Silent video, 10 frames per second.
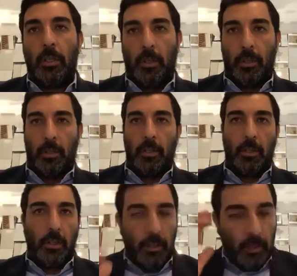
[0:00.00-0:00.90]

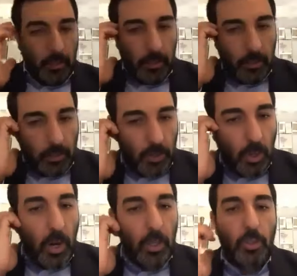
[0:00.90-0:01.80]
Uh, the, the,
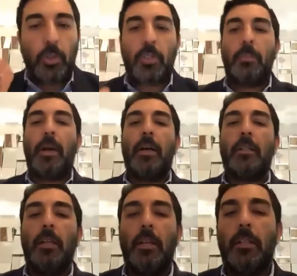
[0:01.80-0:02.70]
Zohar talks
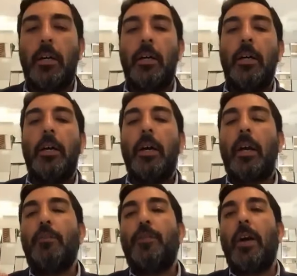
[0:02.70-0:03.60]
about the
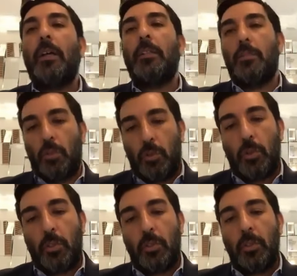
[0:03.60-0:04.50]
refach
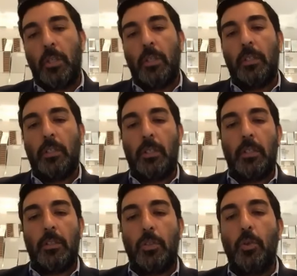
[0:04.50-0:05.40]
nitzotzot,
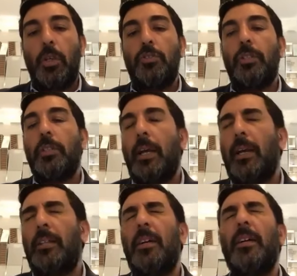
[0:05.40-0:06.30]
the 200
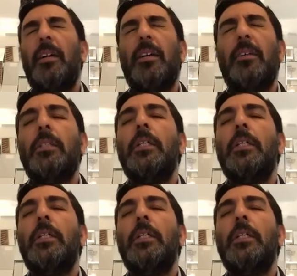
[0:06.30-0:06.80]
and, uh,